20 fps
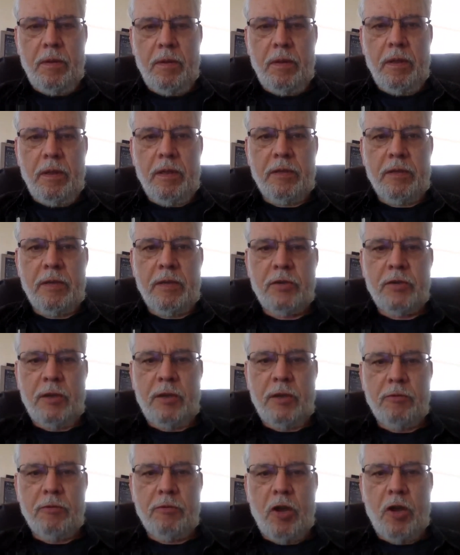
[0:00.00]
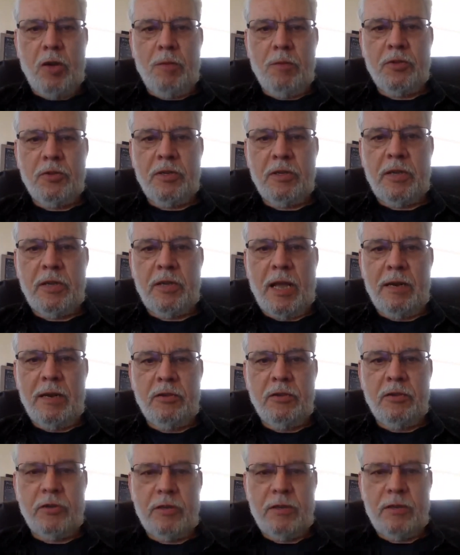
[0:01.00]
essentially autonomous
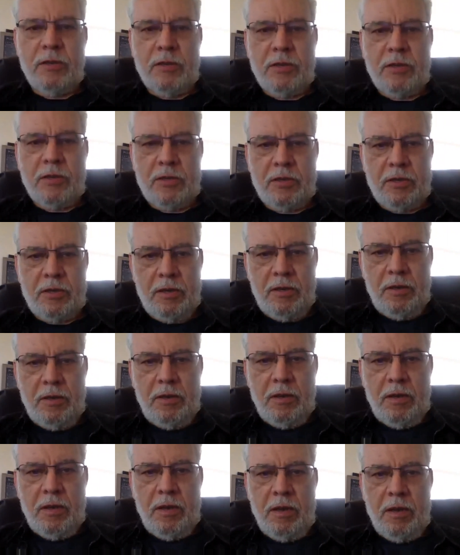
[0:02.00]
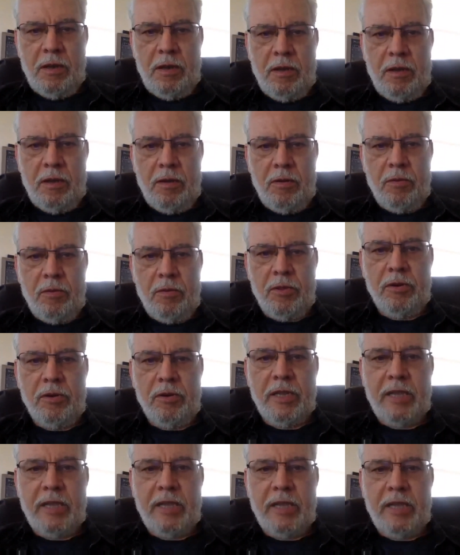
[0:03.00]
intelligence, whether
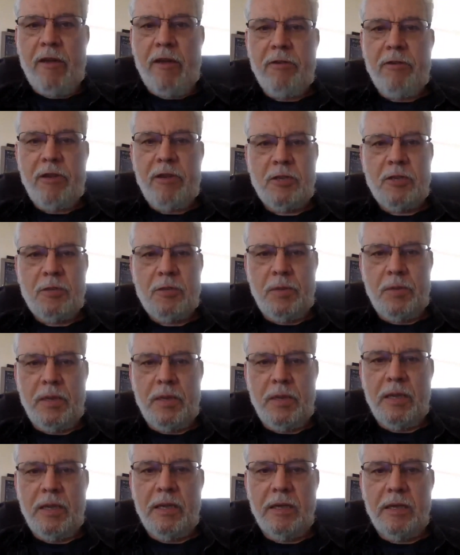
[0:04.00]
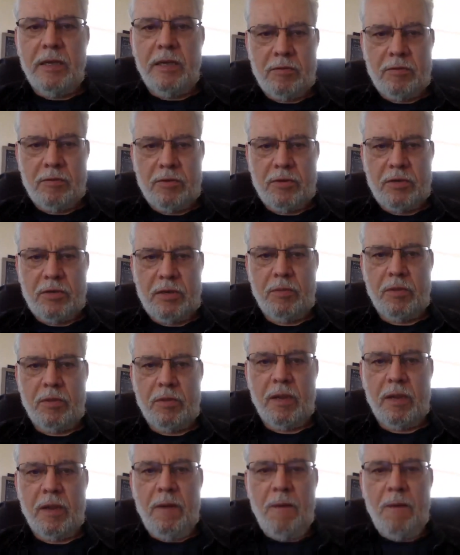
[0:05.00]
it carries beings or
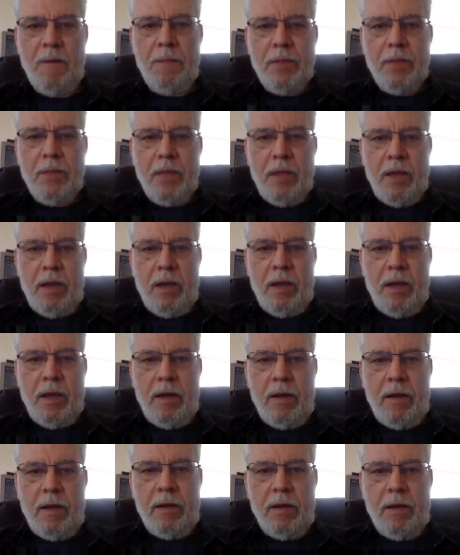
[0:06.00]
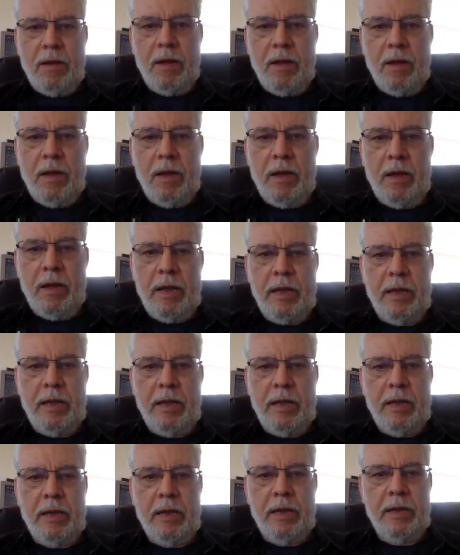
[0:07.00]
something,
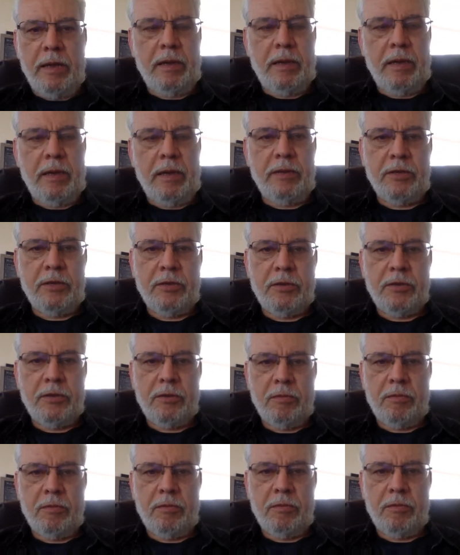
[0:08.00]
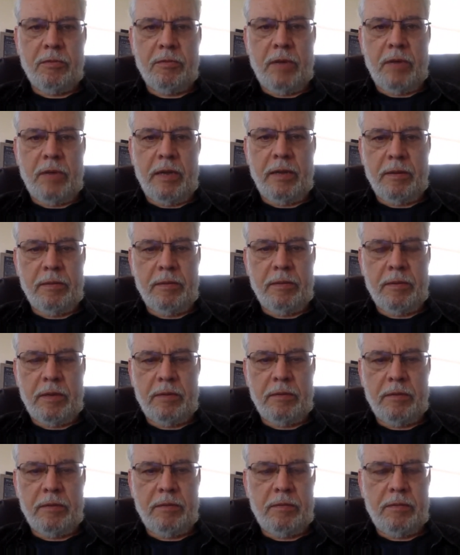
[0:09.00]
I just don't. I
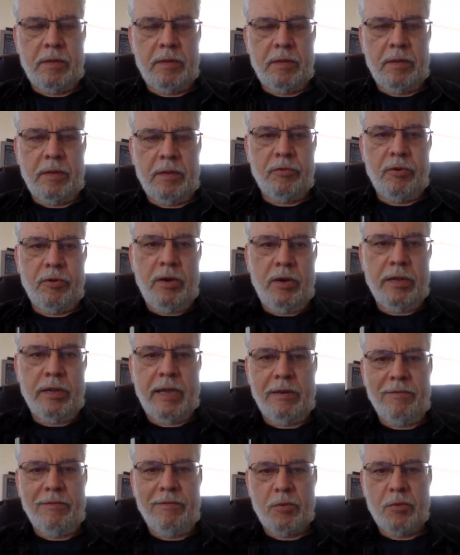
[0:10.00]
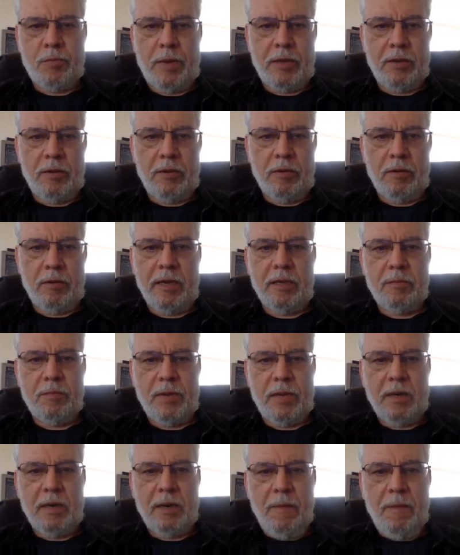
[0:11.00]
really can't even speculate.
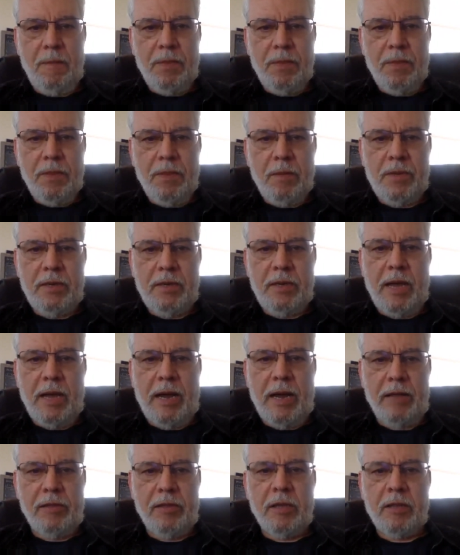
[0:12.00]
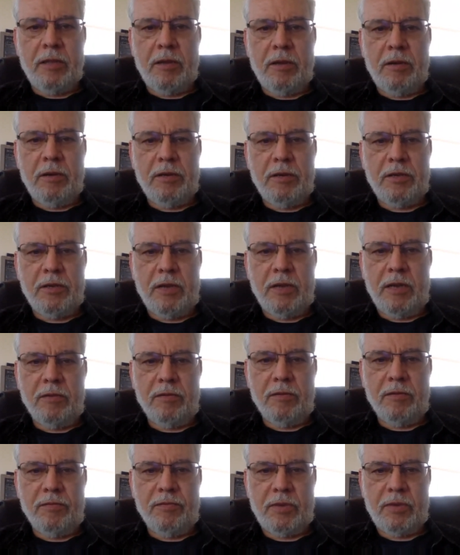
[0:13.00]
But yeah, I think there are signs
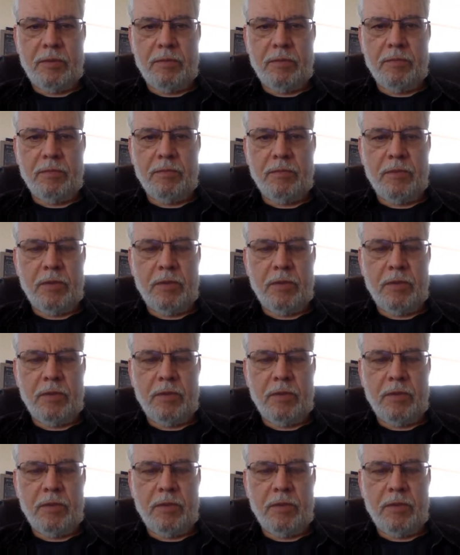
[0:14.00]
of some